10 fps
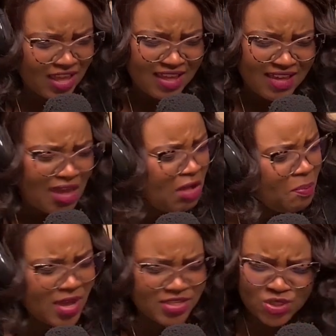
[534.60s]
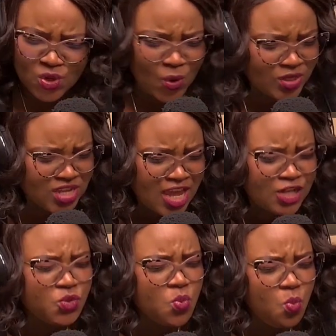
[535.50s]

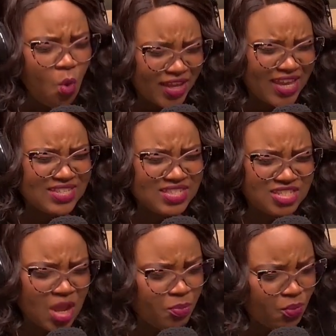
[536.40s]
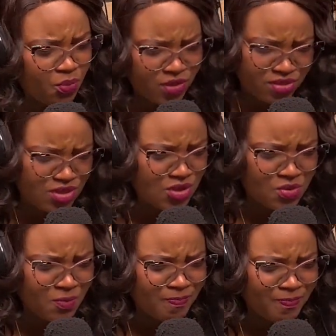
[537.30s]
to walk in step with
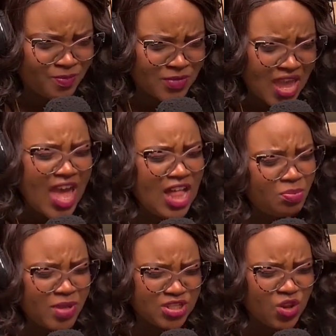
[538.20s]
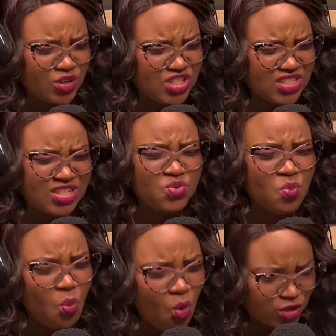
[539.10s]
you. Help us, Lord Jesus, to
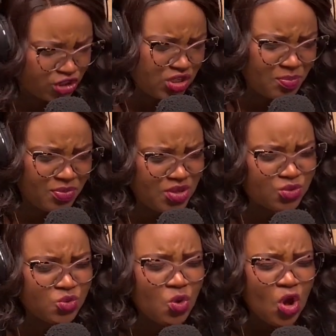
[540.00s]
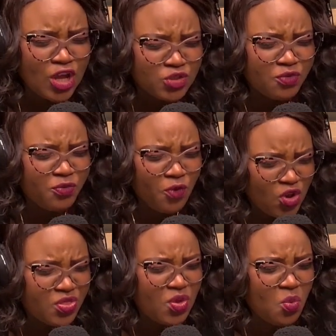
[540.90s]
worship you, to
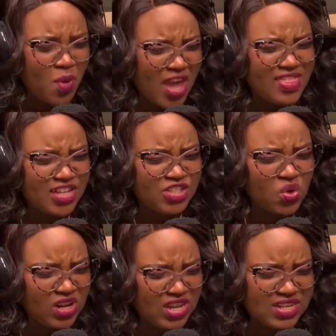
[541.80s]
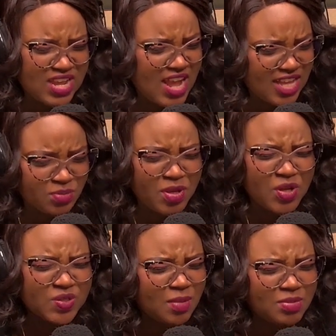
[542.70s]
follow the way that you're leading us.
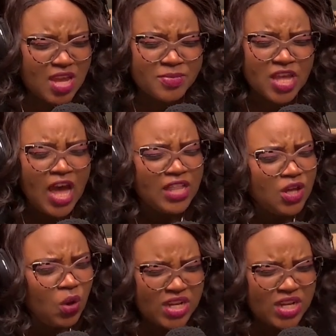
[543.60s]
Because sometimes the Holy